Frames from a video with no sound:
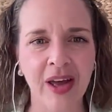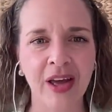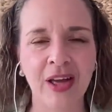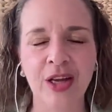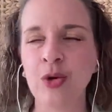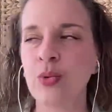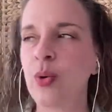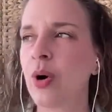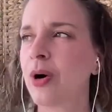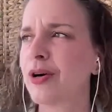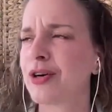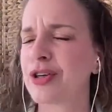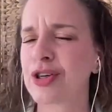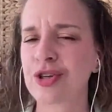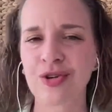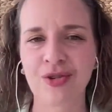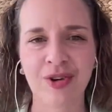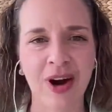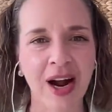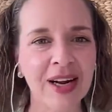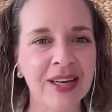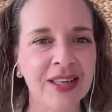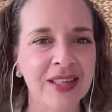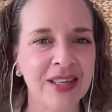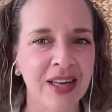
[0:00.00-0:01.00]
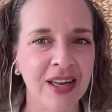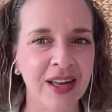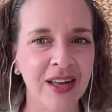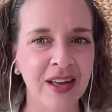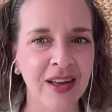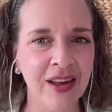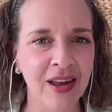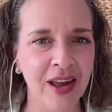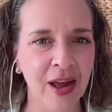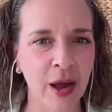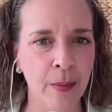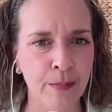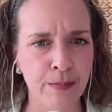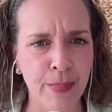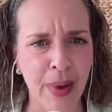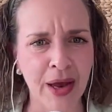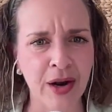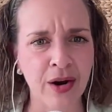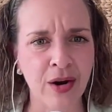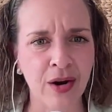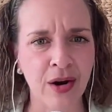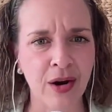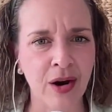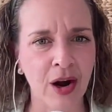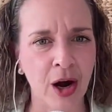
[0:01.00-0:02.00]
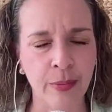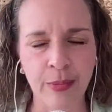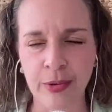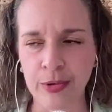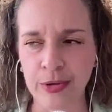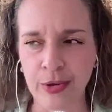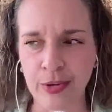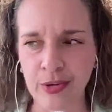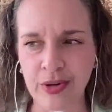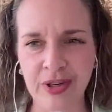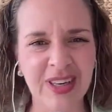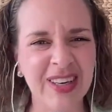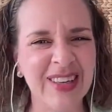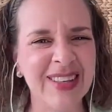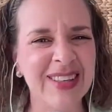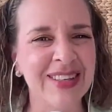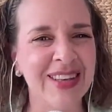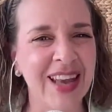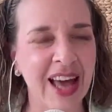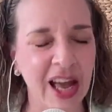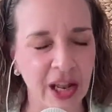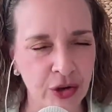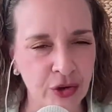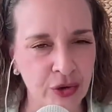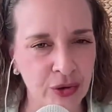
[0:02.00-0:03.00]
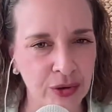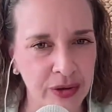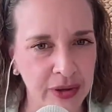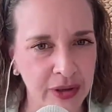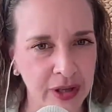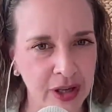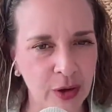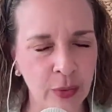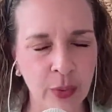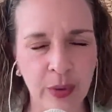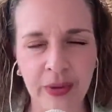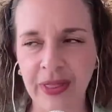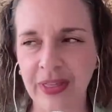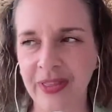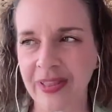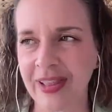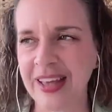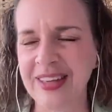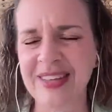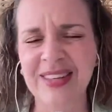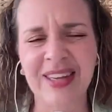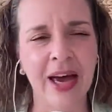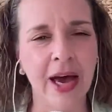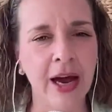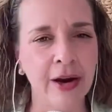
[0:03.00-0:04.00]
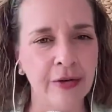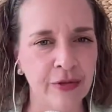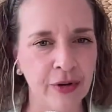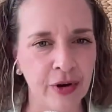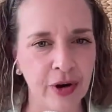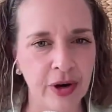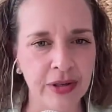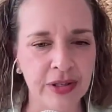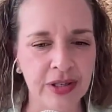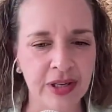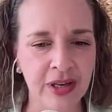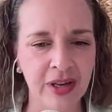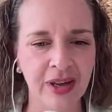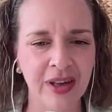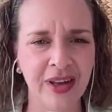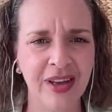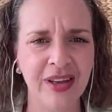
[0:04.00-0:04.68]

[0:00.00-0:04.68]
you are attracting better opportunities naturally with less effort.